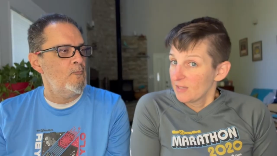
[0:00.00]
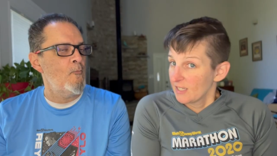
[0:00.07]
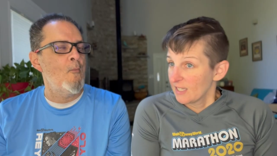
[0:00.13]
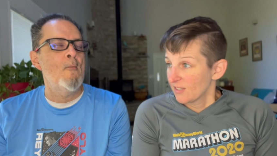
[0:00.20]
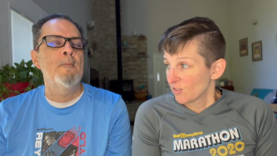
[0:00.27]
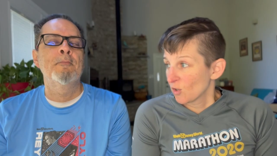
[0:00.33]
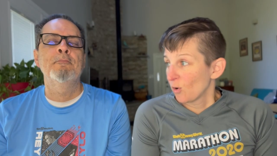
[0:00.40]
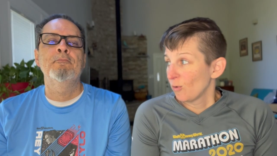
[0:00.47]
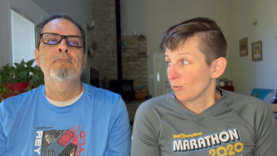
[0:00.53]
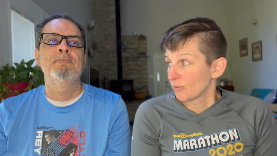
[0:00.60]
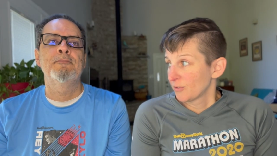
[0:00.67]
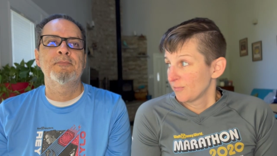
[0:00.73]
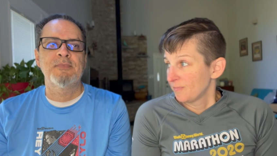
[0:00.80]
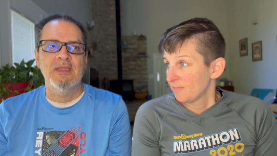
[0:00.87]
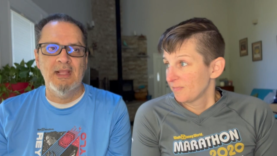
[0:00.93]
Speaker 1: It's
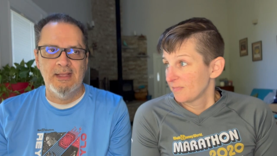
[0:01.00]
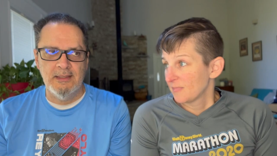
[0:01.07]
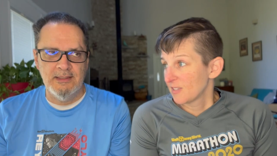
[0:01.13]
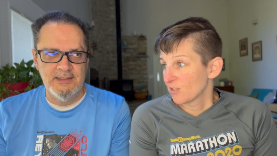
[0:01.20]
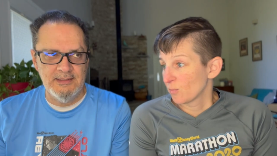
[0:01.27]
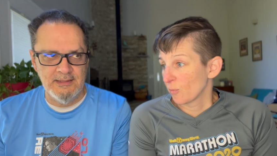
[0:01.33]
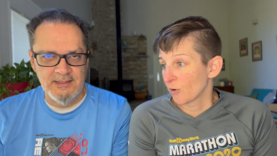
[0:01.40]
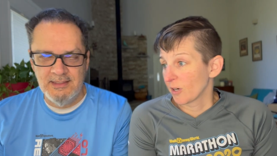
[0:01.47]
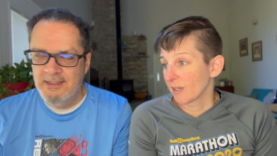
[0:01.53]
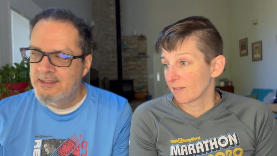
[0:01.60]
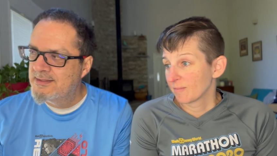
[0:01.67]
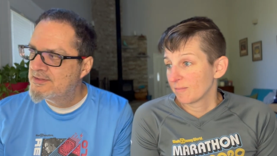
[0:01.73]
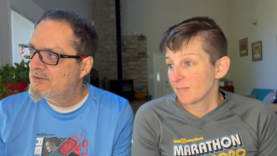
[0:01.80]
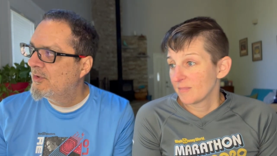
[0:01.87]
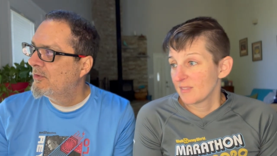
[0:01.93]
cold this it, morning. It
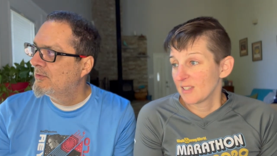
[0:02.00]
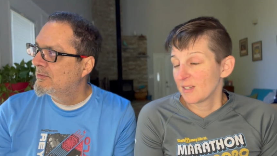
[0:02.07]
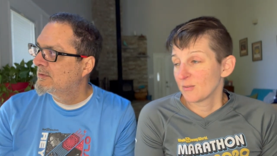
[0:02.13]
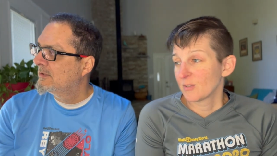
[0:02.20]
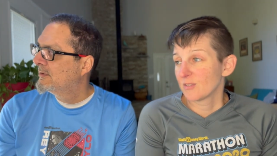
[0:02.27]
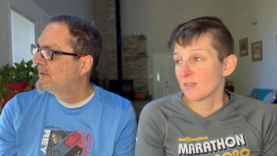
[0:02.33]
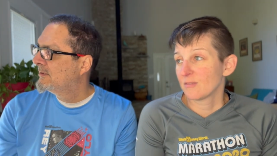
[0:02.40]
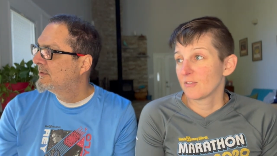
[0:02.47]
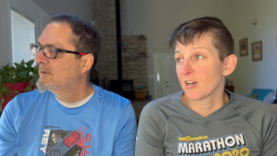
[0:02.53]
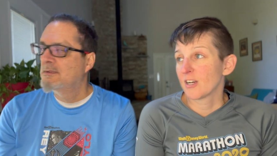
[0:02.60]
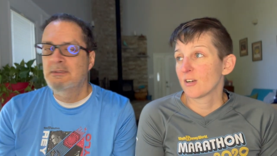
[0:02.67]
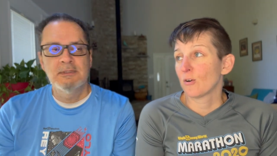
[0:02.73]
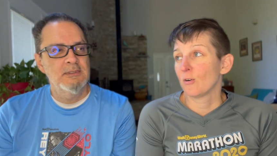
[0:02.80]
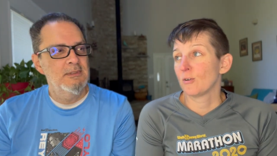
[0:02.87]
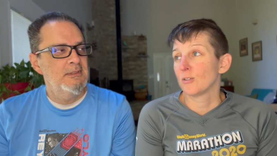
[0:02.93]
is cold. It was very
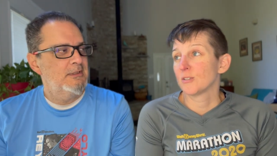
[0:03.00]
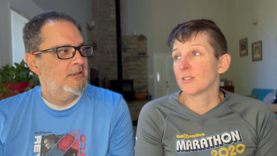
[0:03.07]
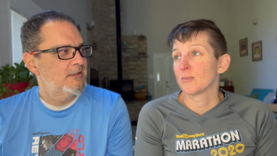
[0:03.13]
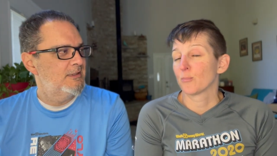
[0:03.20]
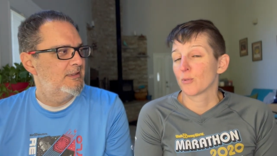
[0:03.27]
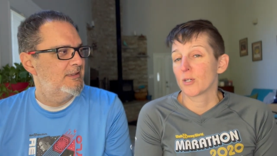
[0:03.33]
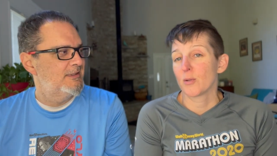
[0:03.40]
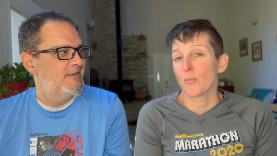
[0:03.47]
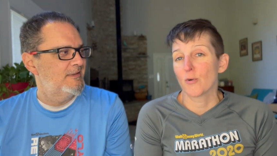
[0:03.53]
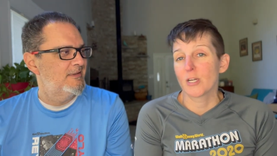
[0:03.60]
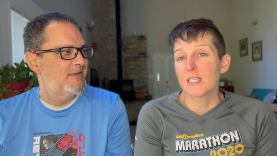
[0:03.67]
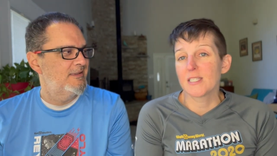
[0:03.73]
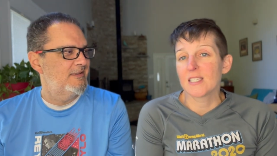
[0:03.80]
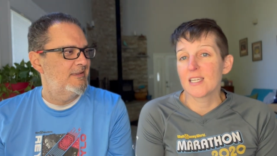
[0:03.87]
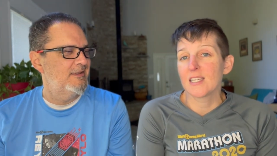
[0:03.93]
cold and pretty
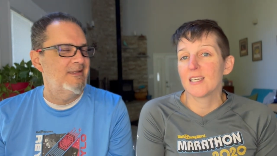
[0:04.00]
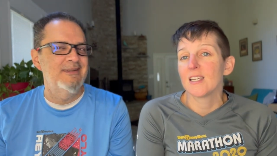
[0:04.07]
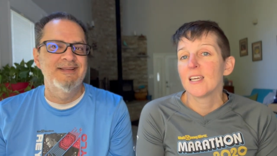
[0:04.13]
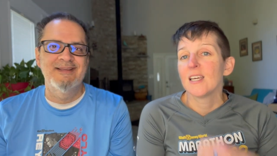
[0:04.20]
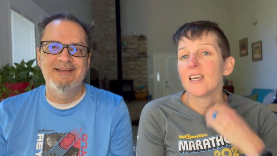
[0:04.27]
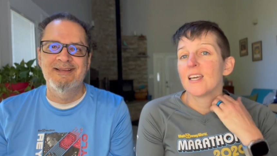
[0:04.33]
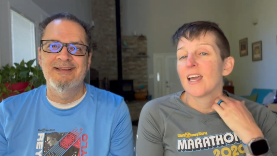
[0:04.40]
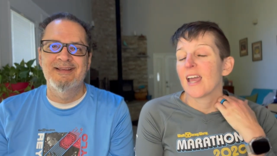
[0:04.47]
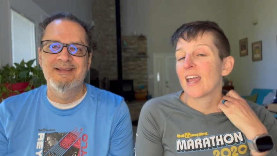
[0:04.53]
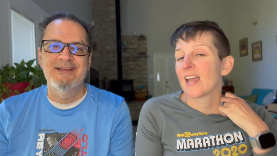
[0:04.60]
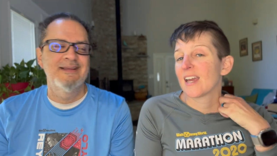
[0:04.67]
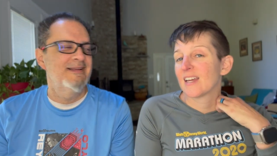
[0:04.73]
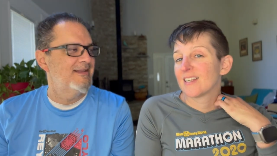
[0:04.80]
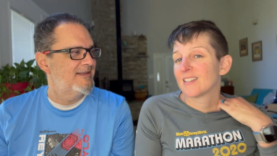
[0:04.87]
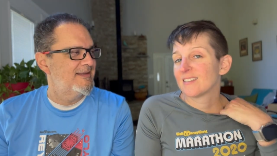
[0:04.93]
breezy. Mm-hmm.
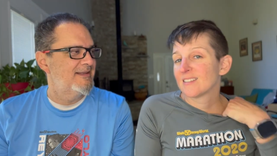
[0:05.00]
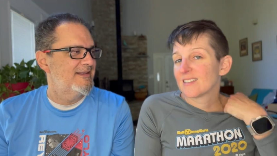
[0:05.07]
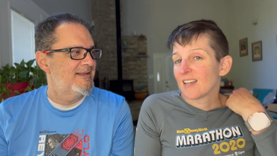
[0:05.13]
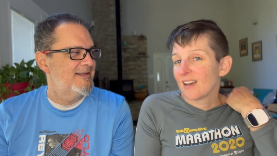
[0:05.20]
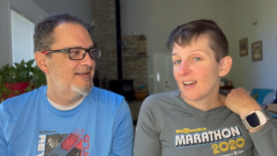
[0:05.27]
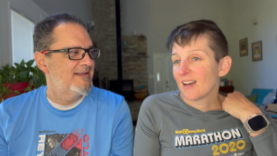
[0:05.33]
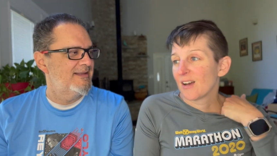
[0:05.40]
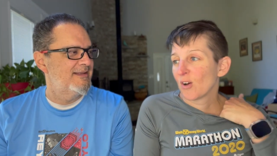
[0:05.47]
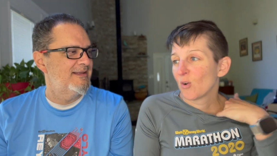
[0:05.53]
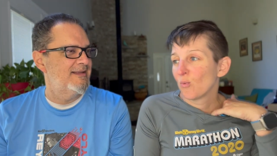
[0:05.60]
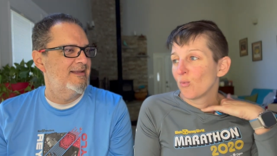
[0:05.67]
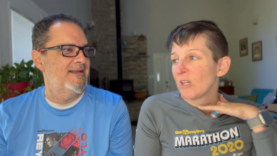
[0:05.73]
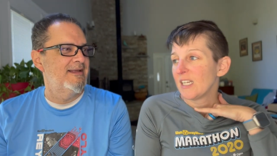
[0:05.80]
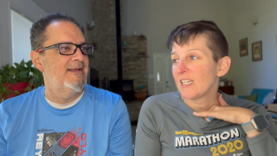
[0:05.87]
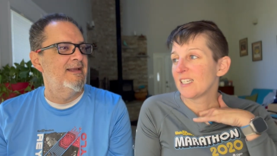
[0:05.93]
and uh,
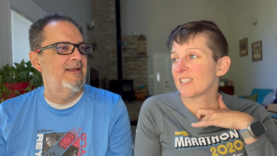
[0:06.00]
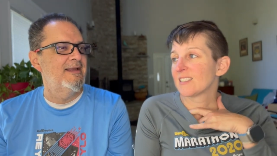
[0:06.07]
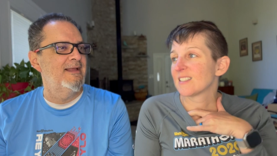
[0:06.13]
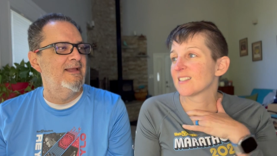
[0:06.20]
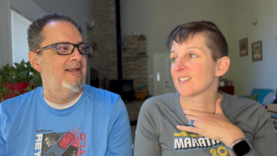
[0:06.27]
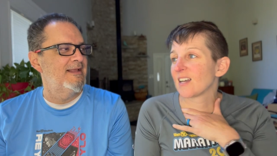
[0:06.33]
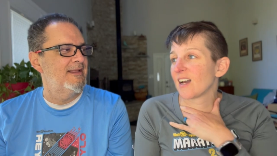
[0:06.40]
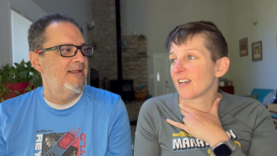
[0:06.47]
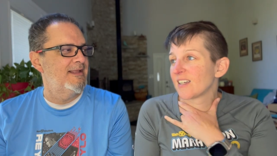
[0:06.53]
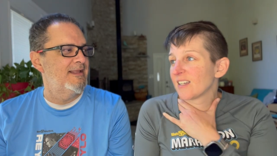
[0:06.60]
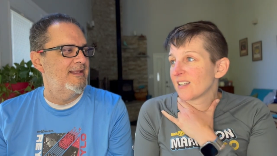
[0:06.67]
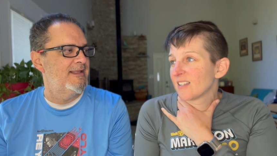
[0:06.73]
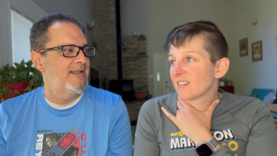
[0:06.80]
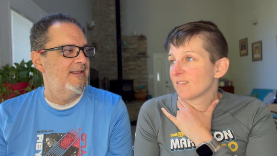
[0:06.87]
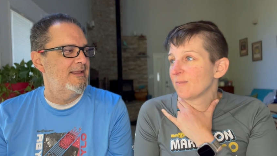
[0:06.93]
we
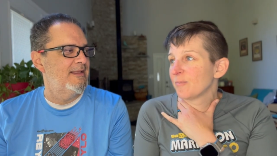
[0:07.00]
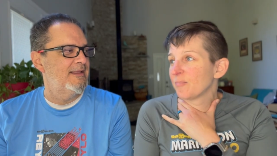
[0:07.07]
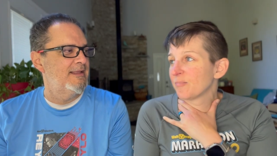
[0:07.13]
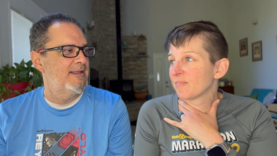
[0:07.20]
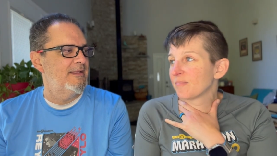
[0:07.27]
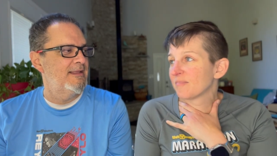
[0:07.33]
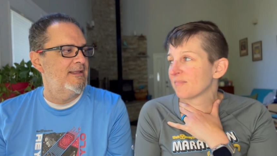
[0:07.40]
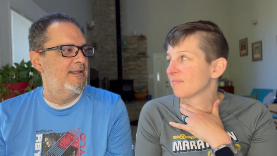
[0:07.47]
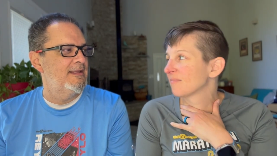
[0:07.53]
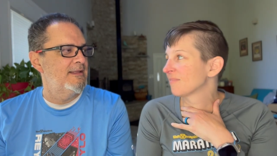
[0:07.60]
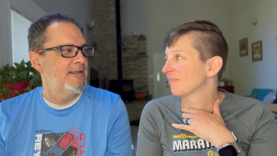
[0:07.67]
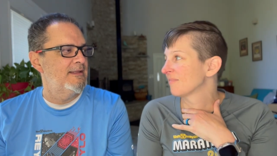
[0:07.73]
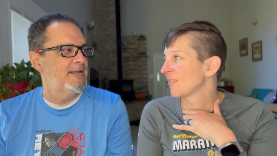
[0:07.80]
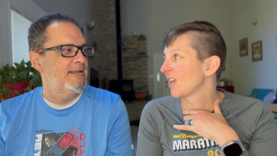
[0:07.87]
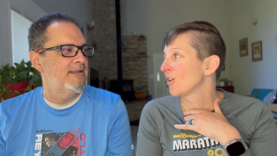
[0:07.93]
decided,
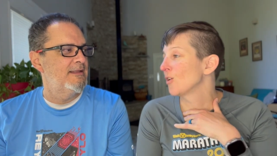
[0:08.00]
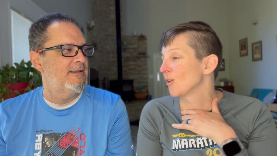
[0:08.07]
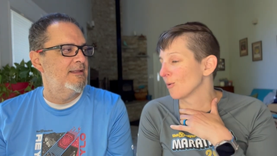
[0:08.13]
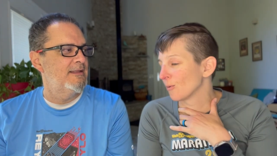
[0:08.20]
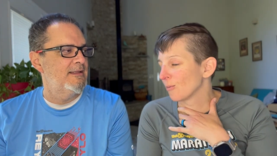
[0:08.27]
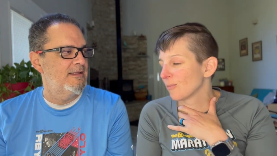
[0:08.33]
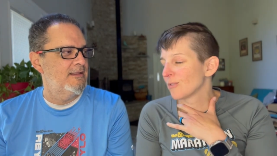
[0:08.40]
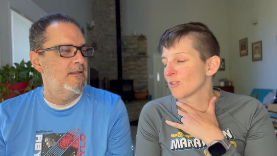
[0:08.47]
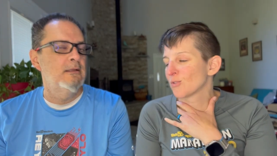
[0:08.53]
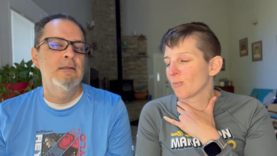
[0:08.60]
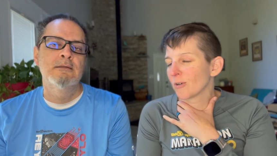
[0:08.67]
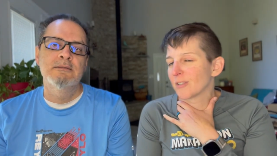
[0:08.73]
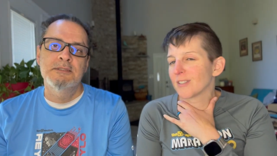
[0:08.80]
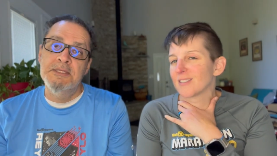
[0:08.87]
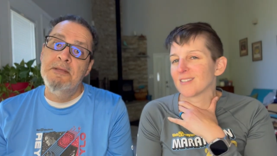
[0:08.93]
you
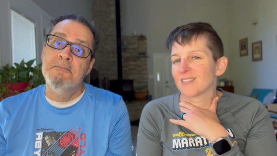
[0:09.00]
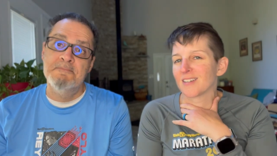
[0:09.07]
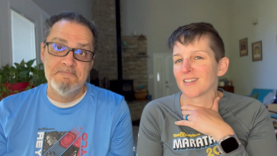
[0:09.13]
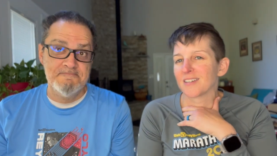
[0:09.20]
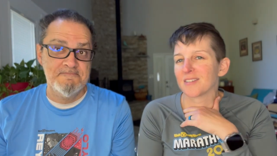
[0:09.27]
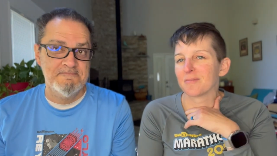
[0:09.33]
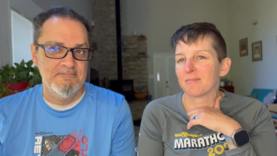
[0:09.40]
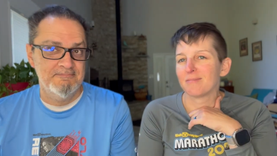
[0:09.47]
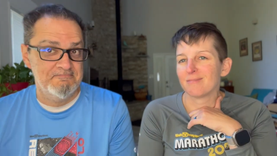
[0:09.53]
smartly decided,